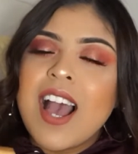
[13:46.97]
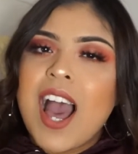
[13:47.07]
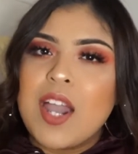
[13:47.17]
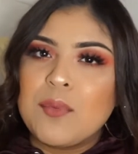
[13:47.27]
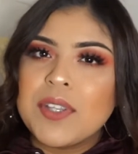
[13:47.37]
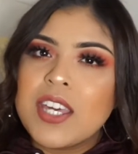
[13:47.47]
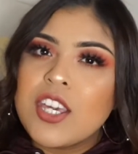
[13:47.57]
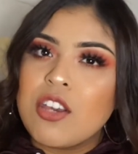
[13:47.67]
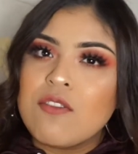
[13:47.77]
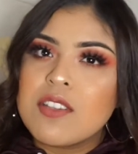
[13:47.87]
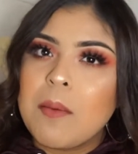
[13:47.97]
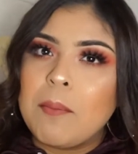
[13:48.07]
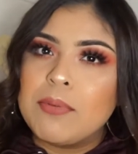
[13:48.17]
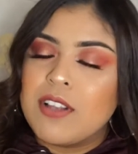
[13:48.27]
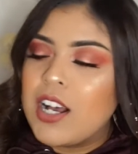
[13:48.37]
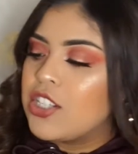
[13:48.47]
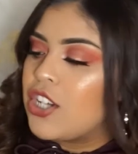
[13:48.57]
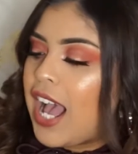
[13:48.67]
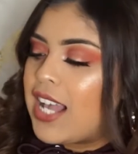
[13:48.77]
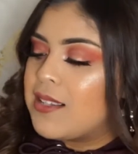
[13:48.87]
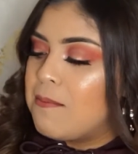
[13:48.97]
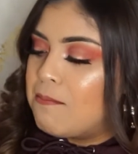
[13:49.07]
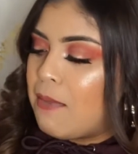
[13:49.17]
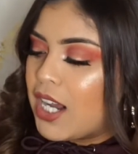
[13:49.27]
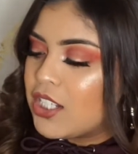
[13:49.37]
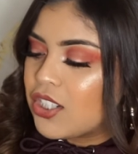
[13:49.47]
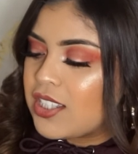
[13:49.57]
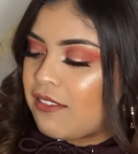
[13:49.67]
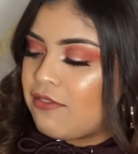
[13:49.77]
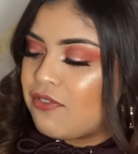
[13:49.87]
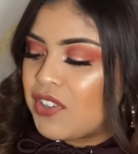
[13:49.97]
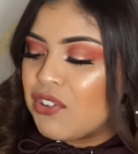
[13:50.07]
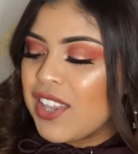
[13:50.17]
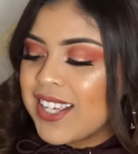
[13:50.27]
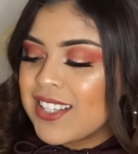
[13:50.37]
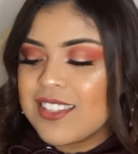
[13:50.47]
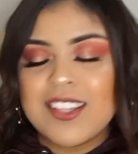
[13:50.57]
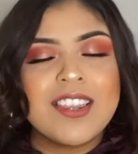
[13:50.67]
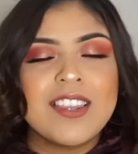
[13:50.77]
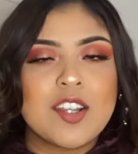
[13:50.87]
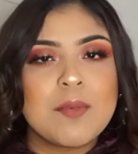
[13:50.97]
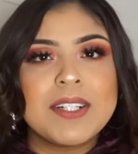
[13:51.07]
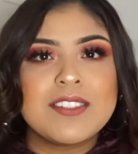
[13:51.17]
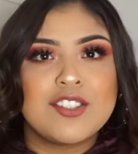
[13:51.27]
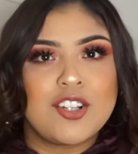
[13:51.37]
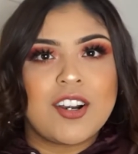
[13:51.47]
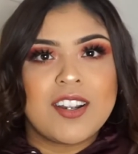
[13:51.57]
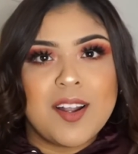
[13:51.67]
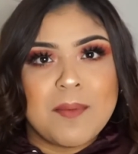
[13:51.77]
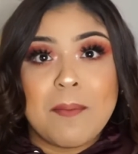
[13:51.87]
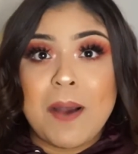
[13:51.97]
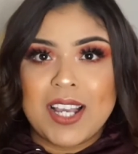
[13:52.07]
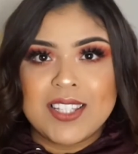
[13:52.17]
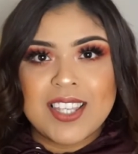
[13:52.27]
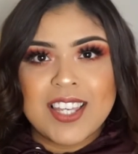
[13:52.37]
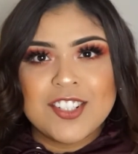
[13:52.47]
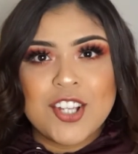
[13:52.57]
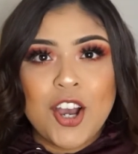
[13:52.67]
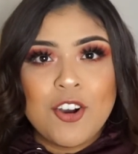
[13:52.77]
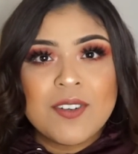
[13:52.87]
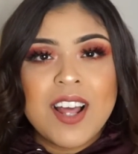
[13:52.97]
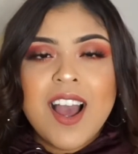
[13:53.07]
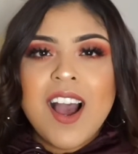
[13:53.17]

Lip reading: I don't really use the blush as much because I feel like it's a little bit dark on my skin tone.